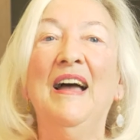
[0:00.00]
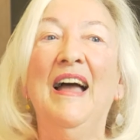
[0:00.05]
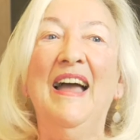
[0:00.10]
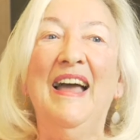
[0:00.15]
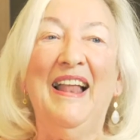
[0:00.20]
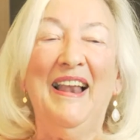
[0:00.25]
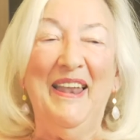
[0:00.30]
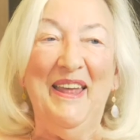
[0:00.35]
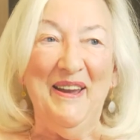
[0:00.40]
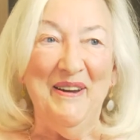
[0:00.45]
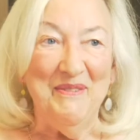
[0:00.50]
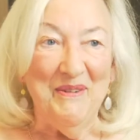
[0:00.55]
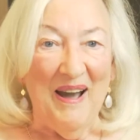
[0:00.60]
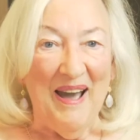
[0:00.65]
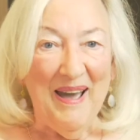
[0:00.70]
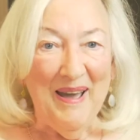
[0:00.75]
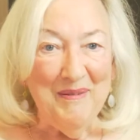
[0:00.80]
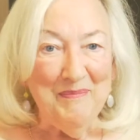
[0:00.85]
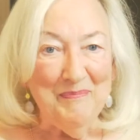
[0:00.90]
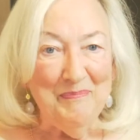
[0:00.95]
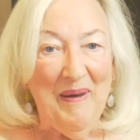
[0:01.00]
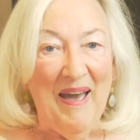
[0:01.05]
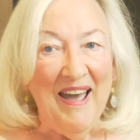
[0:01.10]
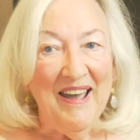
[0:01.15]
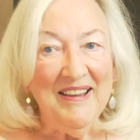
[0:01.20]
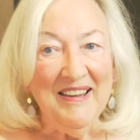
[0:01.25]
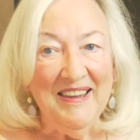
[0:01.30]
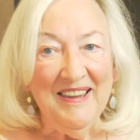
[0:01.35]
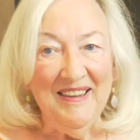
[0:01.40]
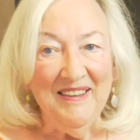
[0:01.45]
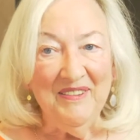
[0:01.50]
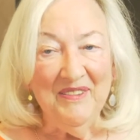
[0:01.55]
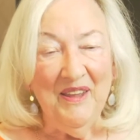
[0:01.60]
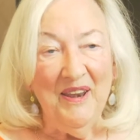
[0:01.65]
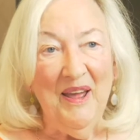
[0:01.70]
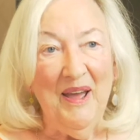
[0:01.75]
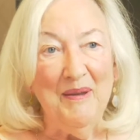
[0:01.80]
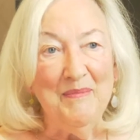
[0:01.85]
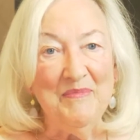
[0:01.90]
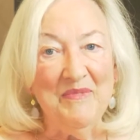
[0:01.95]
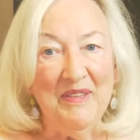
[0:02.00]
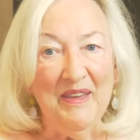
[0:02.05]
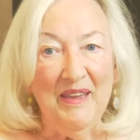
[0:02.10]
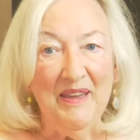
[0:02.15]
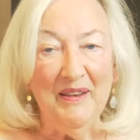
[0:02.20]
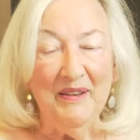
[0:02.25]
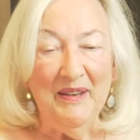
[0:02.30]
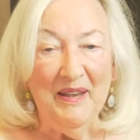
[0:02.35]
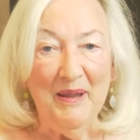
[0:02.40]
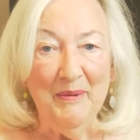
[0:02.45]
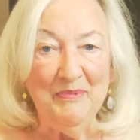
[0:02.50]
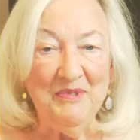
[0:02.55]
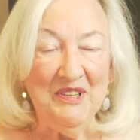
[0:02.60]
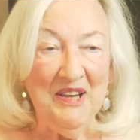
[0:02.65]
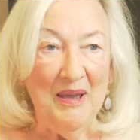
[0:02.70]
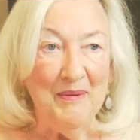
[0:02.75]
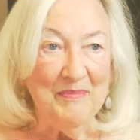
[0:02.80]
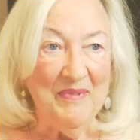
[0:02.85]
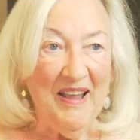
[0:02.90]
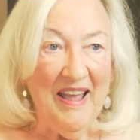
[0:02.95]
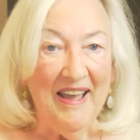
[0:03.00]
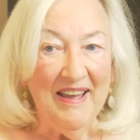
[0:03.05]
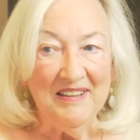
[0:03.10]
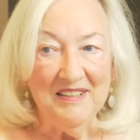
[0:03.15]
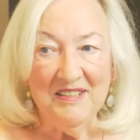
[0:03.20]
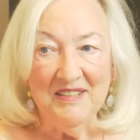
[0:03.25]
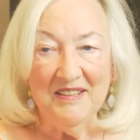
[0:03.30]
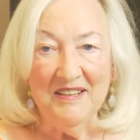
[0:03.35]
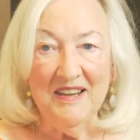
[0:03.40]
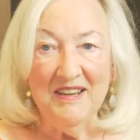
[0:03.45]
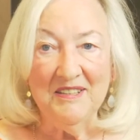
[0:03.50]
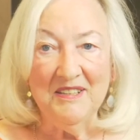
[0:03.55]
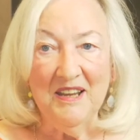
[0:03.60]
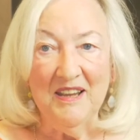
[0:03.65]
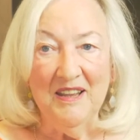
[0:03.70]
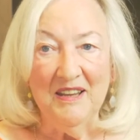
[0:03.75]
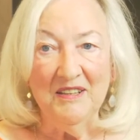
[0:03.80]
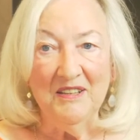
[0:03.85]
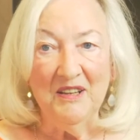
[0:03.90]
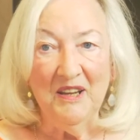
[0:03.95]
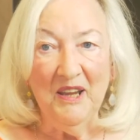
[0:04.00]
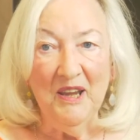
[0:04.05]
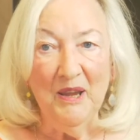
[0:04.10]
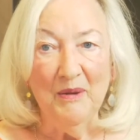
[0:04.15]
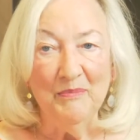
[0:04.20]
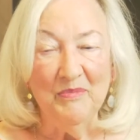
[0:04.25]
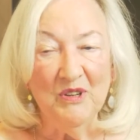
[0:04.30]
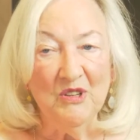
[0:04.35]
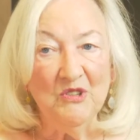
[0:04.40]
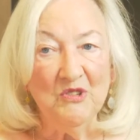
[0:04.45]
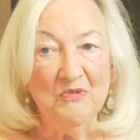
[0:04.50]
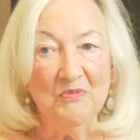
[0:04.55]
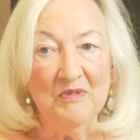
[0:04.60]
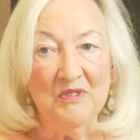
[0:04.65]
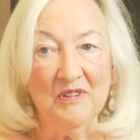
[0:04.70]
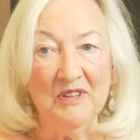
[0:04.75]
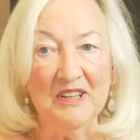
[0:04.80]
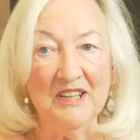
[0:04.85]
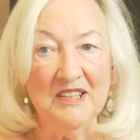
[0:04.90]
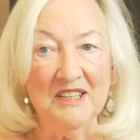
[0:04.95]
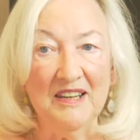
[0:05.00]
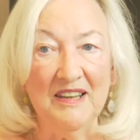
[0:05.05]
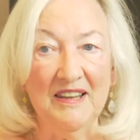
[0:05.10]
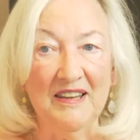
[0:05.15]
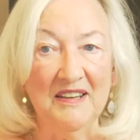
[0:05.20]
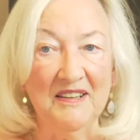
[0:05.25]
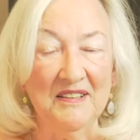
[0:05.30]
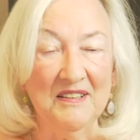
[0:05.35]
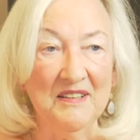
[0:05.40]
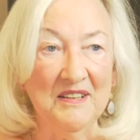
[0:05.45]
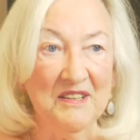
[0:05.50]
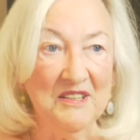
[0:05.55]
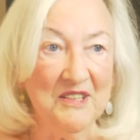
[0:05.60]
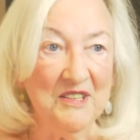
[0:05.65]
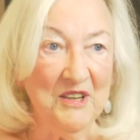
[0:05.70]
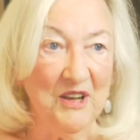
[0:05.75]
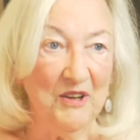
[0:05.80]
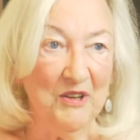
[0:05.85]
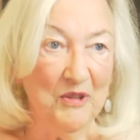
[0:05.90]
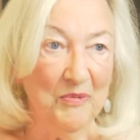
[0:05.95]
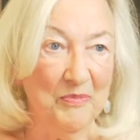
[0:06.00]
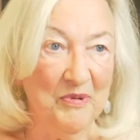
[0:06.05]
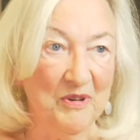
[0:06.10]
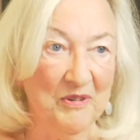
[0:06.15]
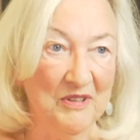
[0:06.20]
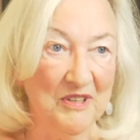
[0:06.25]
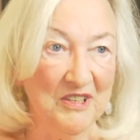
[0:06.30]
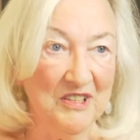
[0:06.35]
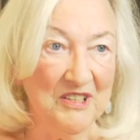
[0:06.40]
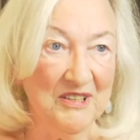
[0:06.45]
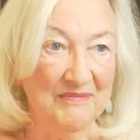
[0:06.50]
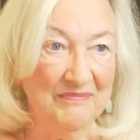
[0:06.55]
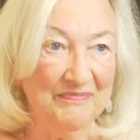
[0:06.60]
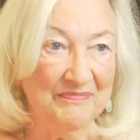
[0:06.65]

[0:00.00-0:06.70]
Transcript: Hello, I'm Pat Keith and I'm the Lib Dem candidate in Cambridge Ward in Southport.